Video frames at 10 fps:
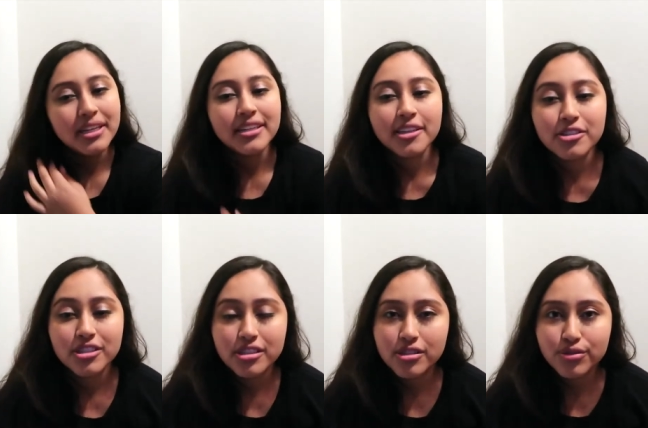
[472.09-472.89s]
and he was
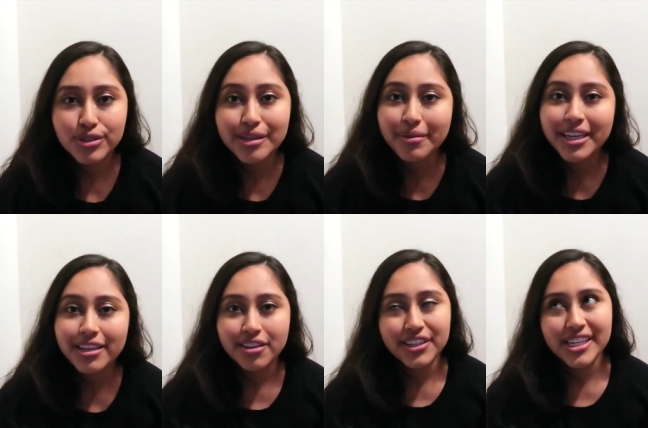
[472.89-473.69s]
just screaming
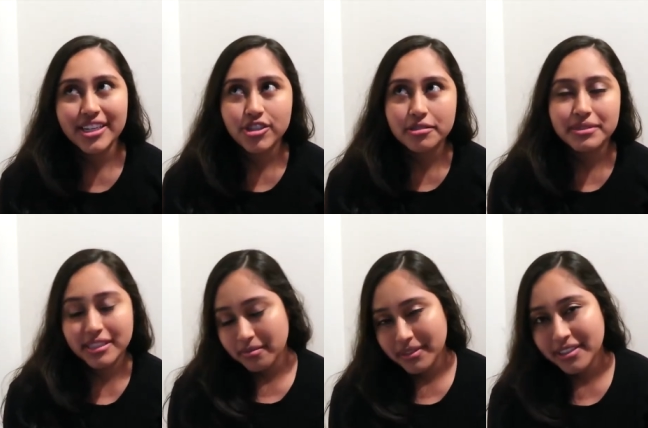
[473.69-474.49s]
and throwing tantrums
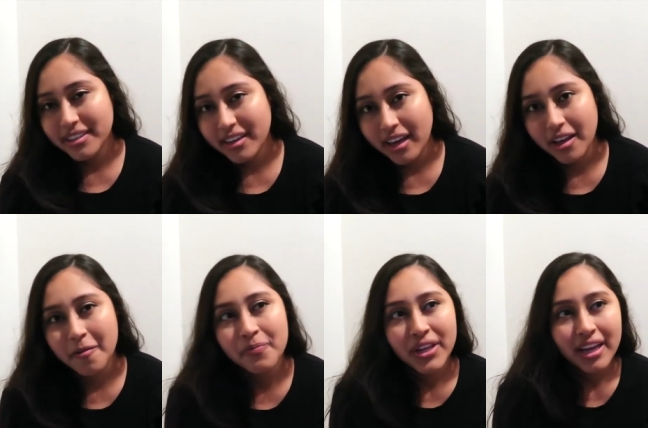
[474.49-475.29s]
in the middle of the night.